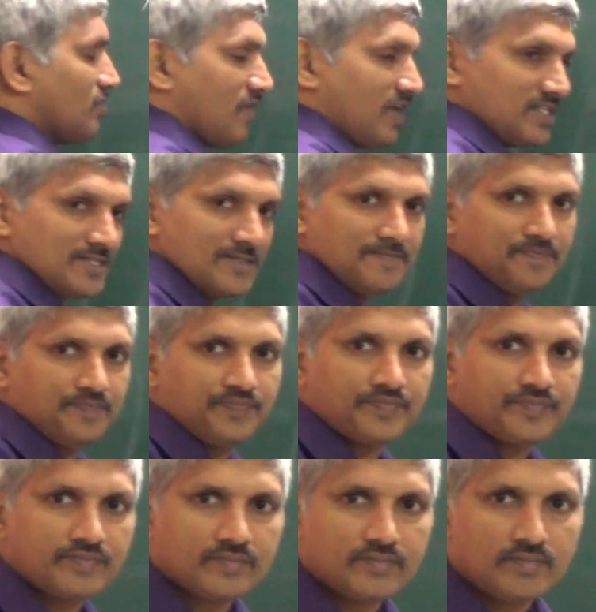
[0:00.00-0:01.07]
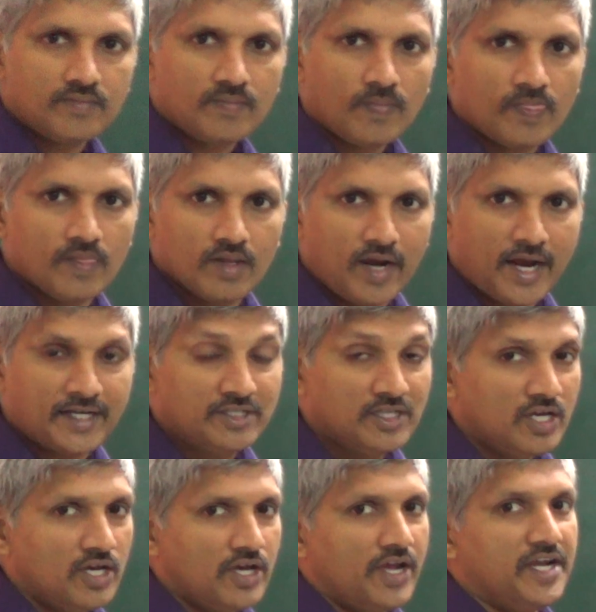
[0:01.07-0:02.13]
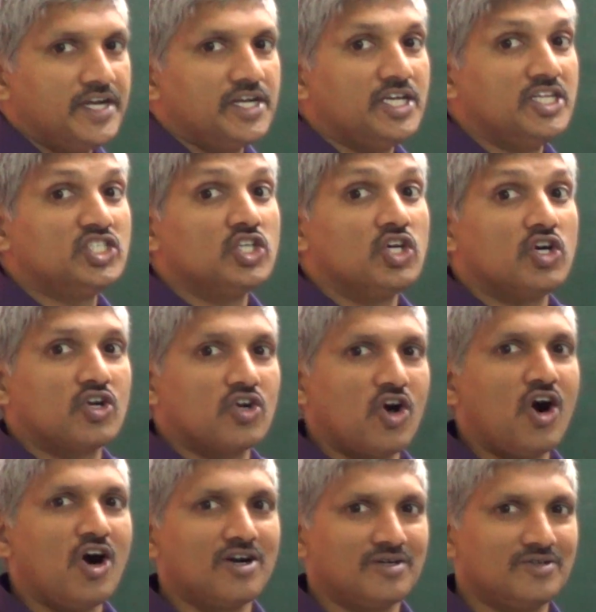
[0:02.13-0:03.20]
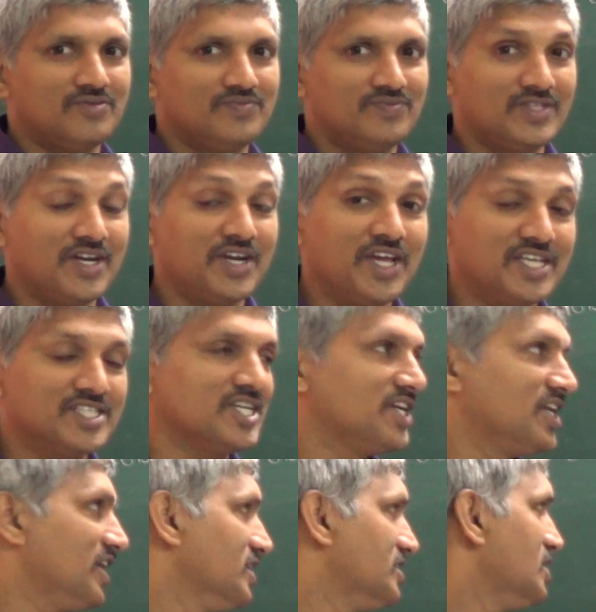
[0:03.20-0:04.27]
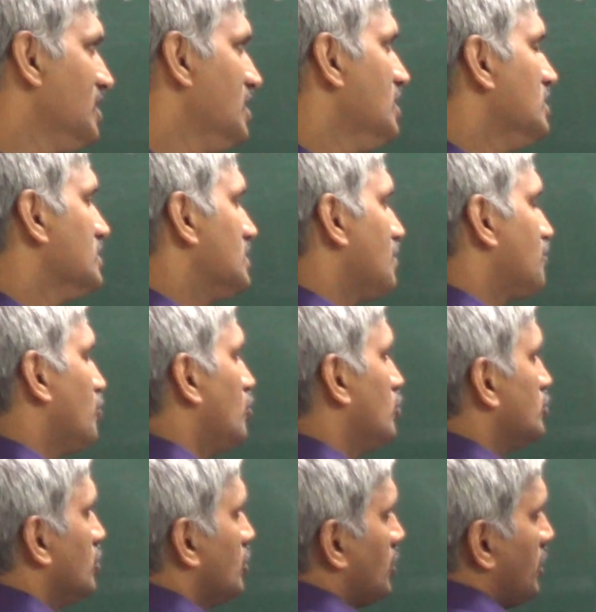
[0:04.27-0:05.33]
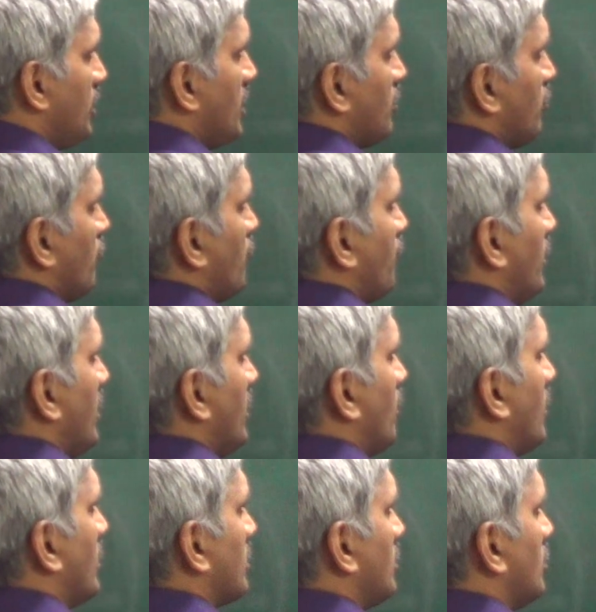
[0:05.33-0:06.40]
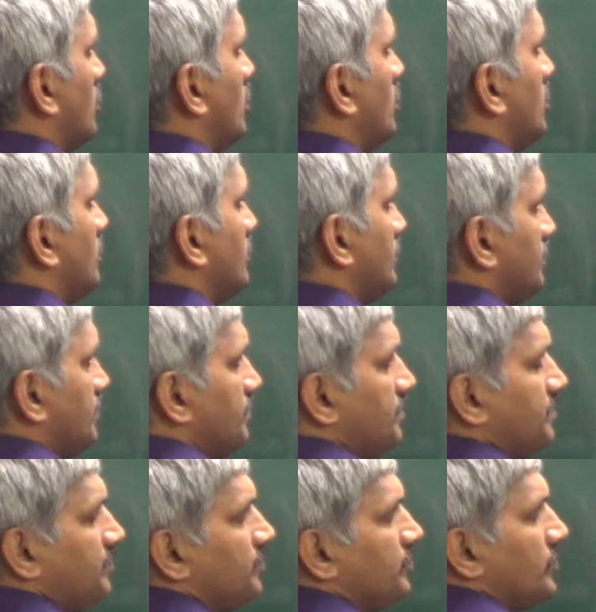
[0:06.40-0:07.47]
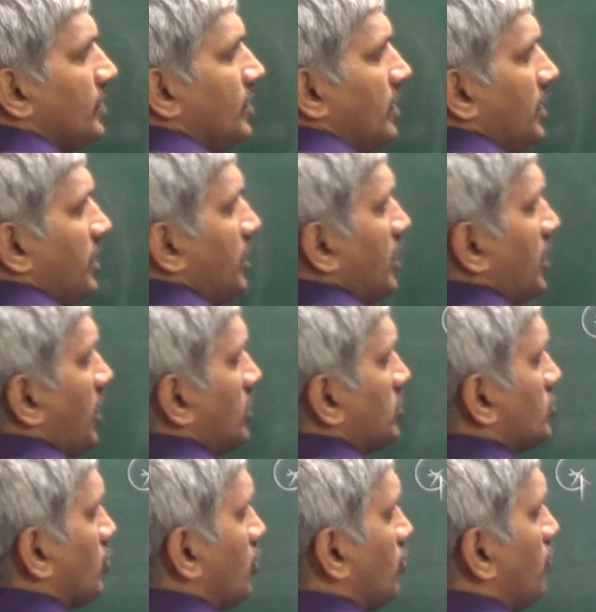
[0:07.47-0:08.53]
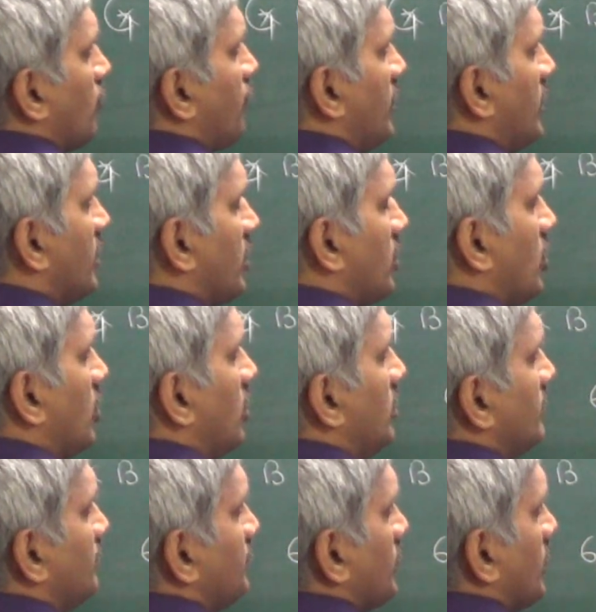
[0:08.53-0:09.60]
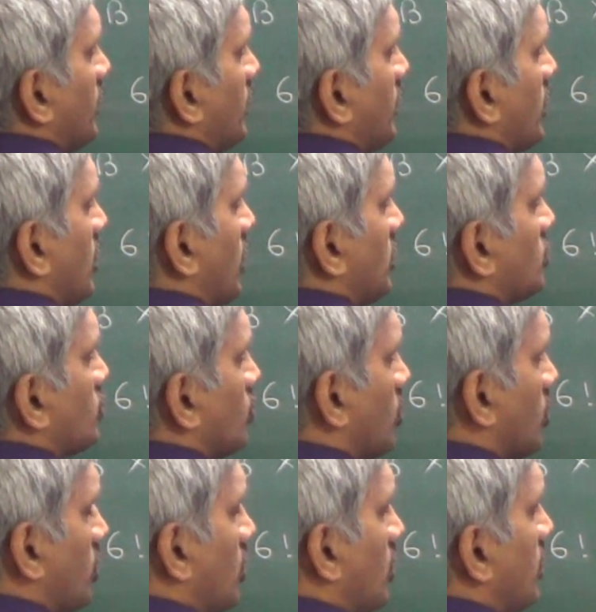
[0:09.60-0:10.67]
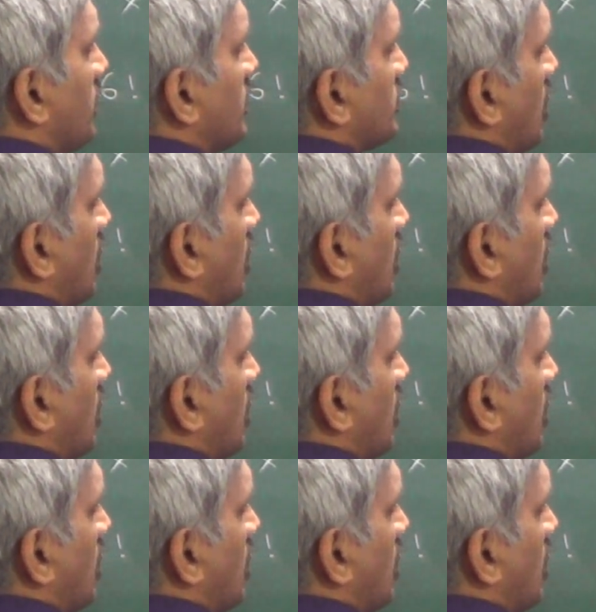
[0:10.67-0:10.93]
ways. Right? It is wrong. The reason is, suppose here you filled one girl, here also you filled girl, here also girl is